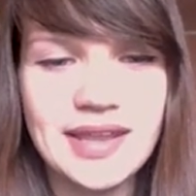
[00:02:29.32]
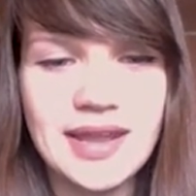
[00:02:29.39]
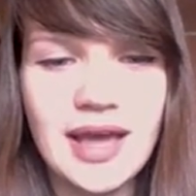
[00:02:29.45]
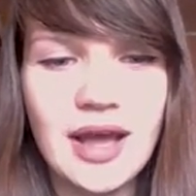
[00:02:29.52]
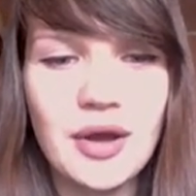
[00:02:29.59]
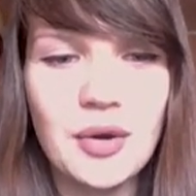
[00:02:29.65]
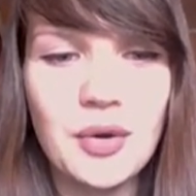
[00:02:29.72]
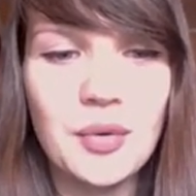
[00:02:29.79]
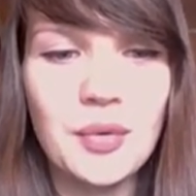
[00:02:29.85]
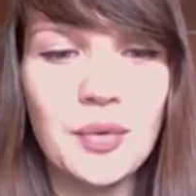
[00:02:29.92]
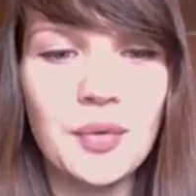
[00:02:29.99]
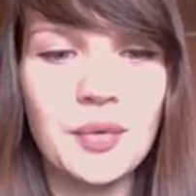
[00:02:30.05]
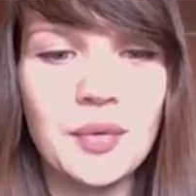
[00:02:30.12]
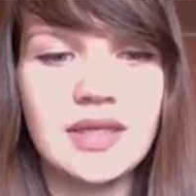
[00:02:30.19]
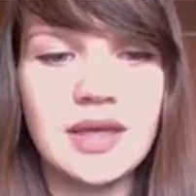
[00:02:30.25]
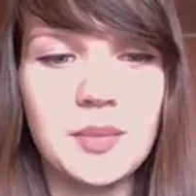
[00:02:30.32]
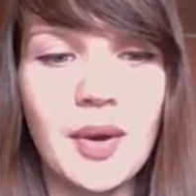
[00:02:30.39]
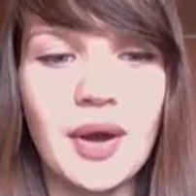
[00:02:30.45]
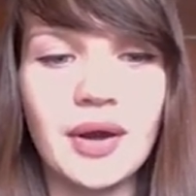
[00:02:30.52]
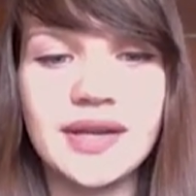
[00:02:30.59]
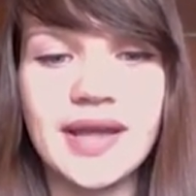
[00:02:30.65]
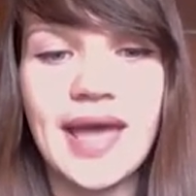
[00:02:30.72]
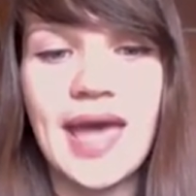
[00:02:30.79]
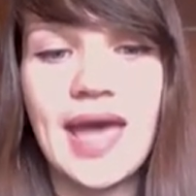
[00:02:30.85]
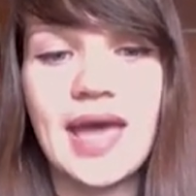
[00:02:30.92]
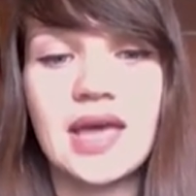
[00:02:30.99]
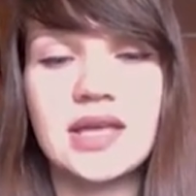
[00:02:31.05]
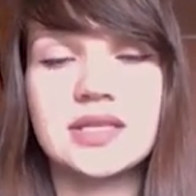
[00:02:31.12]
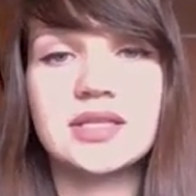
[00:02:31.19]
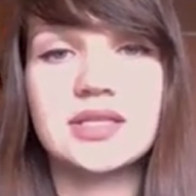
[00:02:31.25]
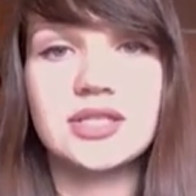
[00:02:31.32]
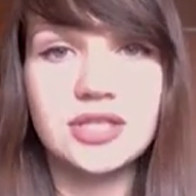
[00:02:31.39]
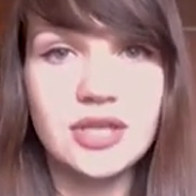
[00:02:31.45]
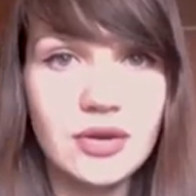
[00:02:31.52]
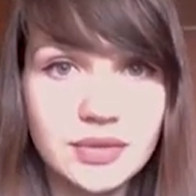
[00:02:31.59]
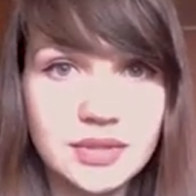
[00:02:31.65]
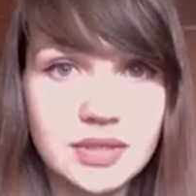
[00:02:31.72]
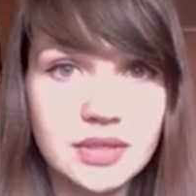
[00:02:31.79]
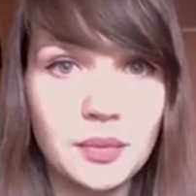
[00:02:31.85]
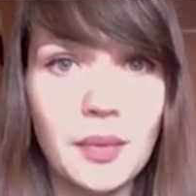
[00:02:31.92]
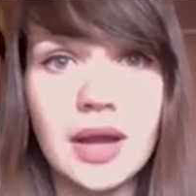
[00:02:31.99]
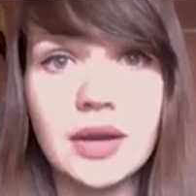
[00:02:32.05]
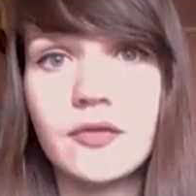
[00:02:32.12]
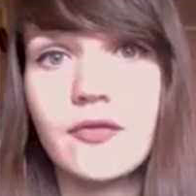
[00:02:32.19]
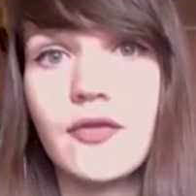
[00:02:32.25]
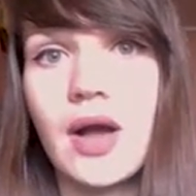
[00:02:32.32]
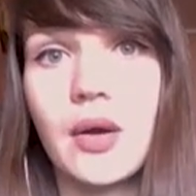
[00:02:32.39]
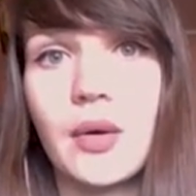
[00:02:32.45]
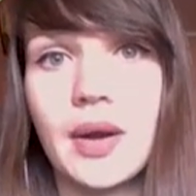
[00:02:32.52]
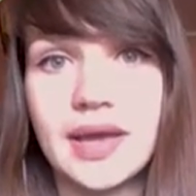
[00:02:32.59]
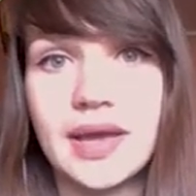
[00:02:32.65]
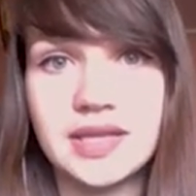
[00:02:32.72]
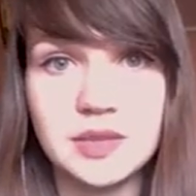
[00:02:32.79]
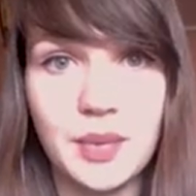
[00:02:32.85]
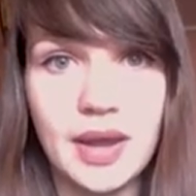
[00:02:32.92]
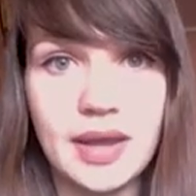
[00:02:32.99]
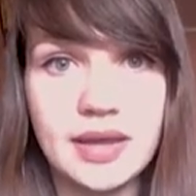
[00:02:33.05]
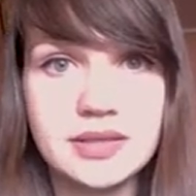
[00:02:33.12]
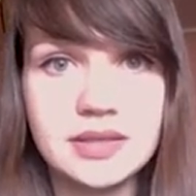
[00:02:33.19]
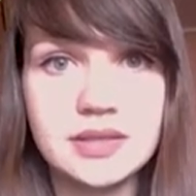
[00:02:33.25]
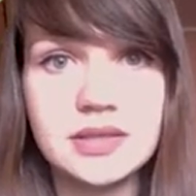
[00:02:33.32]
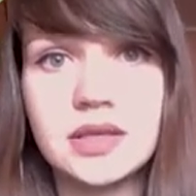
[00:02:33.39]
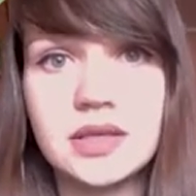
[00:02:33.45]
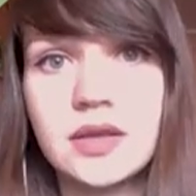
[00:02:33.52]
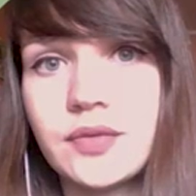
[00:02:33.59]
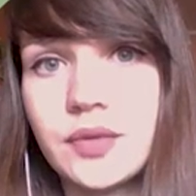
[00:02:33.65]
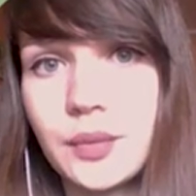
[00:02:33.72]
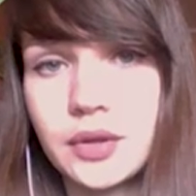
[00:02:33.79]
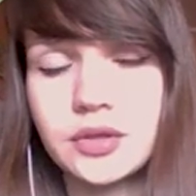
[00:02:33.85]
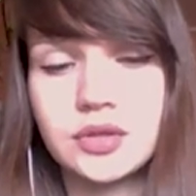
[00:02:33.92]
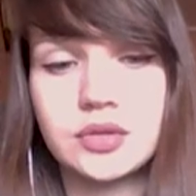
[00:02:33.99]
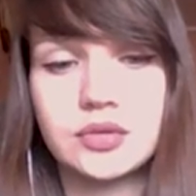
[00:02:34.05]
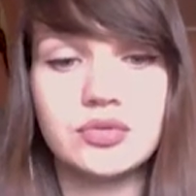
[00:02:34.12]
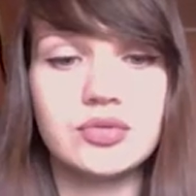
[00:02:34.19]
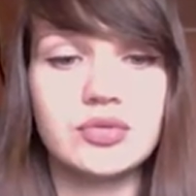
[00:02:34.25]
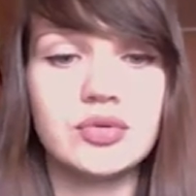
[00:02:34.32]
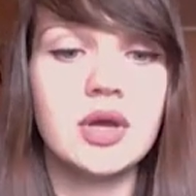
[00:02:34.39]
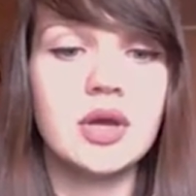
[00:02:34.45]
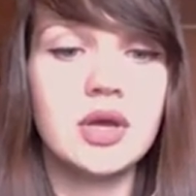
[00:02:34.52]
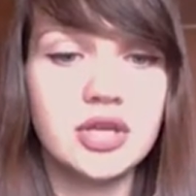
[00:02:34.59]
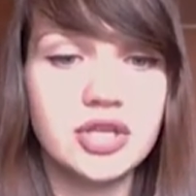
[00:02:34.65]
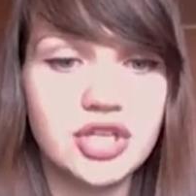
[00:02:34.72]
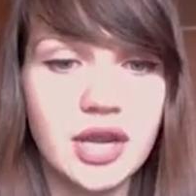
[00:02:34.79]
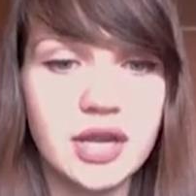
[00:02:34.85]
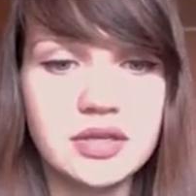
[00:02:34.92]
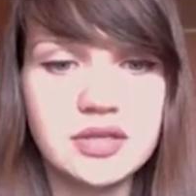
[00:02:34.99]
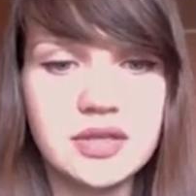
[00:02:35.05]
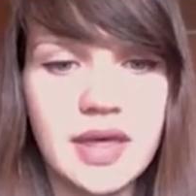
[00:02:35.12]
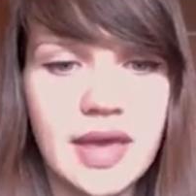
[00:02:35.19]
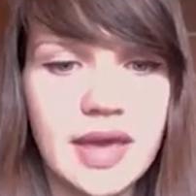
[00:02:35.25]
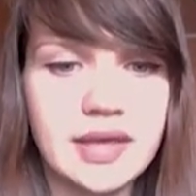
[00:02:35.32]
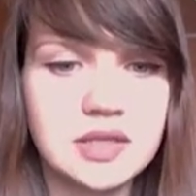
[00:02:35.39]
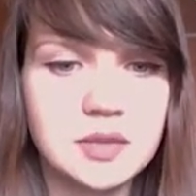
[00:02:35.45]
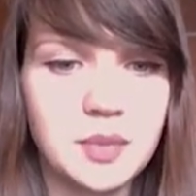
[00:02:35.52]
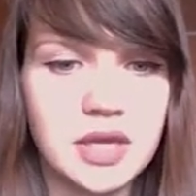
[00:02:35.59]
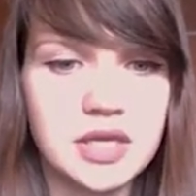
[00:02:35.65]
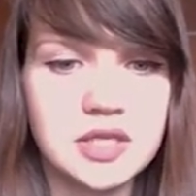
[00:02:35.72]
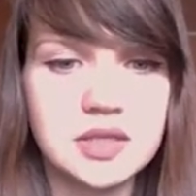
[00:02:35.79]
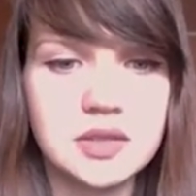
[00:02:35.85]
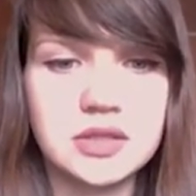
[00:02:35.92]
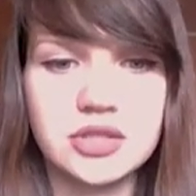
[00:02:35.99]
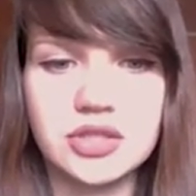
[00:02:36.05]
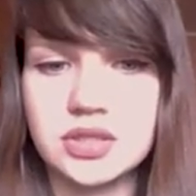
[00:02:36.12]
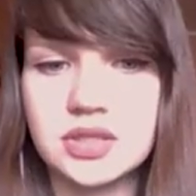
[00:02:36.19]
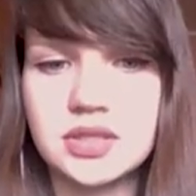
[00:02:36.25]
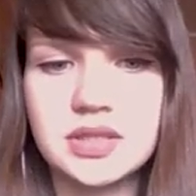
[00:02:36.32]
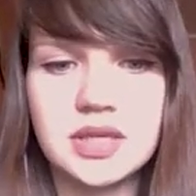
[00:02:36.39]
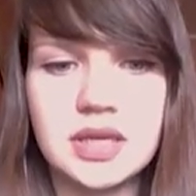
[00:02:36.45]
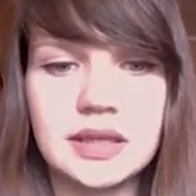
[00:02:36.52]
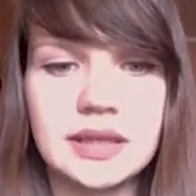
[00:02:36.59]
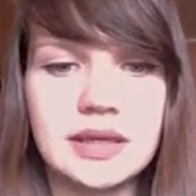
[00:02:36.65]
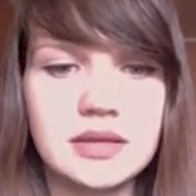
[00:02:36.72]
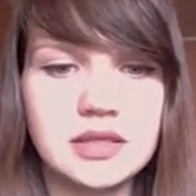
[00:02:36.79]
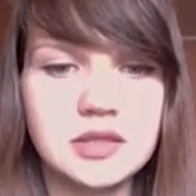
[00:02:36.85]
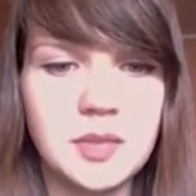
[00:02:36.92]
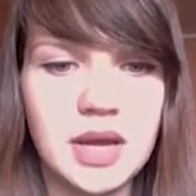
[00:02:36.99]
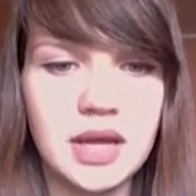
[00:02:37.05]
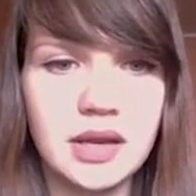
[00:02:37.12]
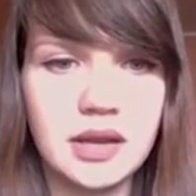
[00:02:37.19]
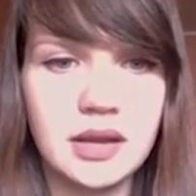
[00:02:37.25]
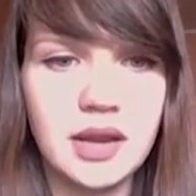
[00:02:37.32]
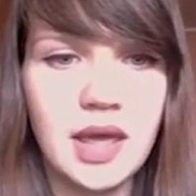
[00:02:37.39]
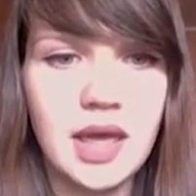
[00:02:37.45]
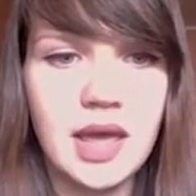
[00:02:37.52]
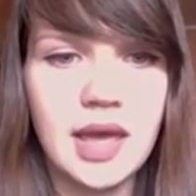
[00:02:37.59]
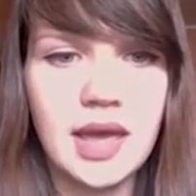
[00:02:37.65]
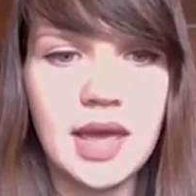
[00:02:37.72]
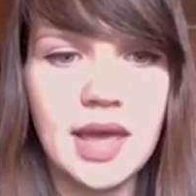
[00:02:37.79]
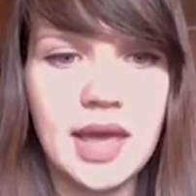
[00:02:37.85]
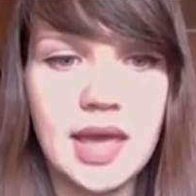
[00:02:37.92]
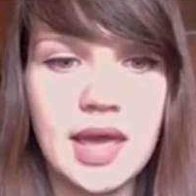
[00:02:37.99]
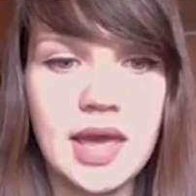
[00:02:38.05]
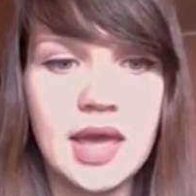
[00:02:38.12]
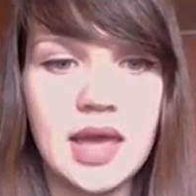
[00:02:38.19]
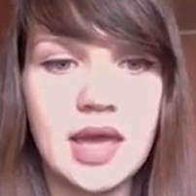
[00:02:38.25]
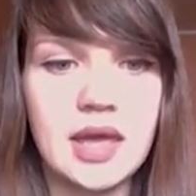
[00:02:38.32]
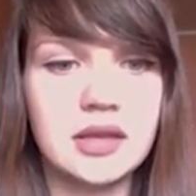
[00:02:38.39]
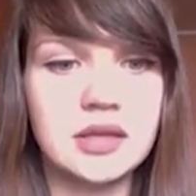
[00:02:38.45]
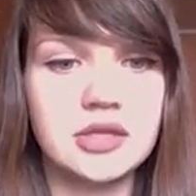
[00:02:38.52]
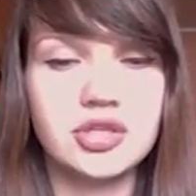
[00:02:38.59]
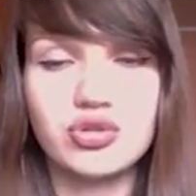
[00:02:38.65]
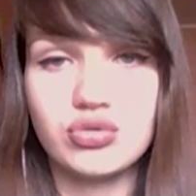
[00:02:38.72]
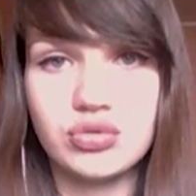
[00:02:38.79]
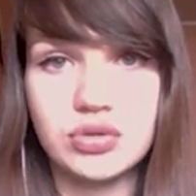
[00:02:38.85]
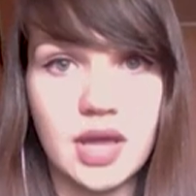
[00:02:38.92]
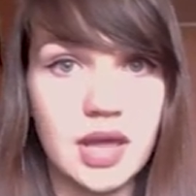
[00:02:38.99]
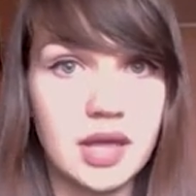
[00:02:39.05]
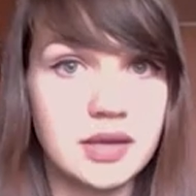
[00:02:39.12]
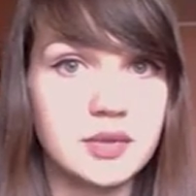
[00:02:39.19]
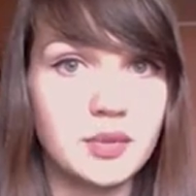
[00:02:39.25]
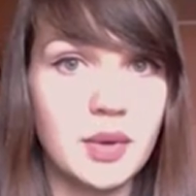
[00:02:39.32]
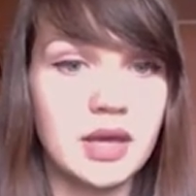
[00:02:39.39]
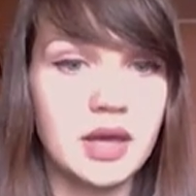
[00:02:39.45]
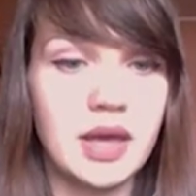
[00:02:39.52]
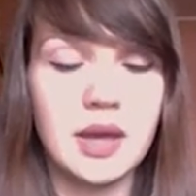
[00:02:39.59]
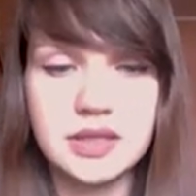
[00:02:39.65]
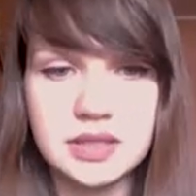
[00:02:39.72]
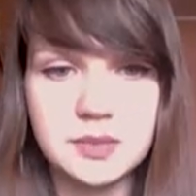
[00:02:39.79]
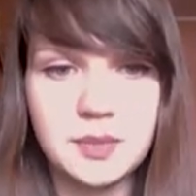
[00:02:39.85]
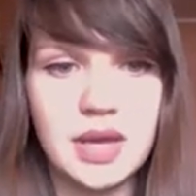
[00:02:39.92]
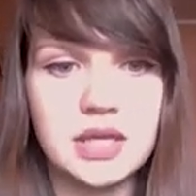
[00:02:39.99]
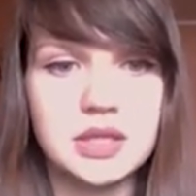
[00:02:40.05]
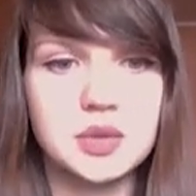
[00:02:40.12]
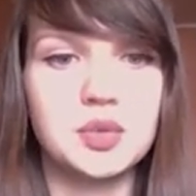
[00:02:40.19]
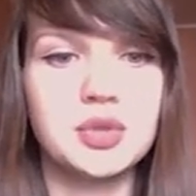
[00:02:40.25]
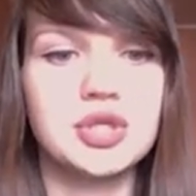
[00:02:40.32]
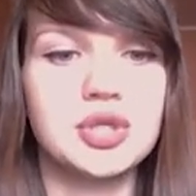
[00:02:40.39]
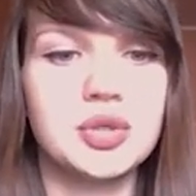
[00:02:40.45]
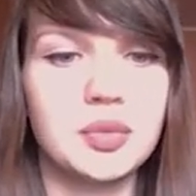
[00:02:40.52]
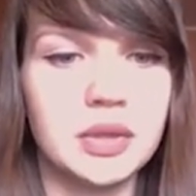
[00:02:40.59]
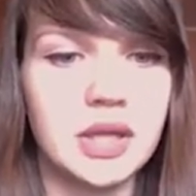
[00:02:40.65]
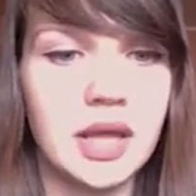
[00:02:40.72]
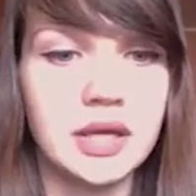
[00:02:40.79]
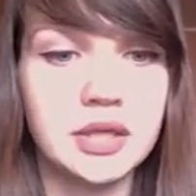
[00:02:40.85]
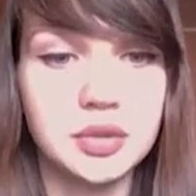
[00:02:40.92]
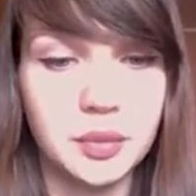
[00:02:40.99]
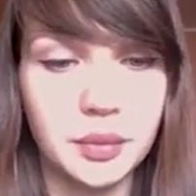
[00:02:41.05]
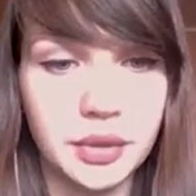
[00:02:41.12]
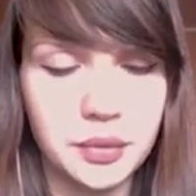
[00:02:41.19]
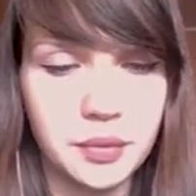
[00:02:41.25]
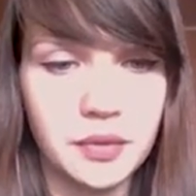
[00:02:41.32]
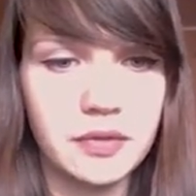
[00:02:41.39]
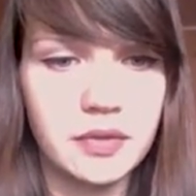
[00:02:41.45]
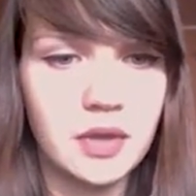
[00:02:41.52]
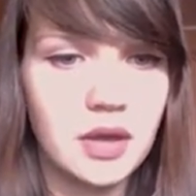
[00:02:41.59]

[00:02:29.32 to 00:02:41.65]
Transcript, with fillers: Now the bot has chosen one of our ad spaces. If you want to change the ad space, just click this button and choose any ad space which you would like to work with.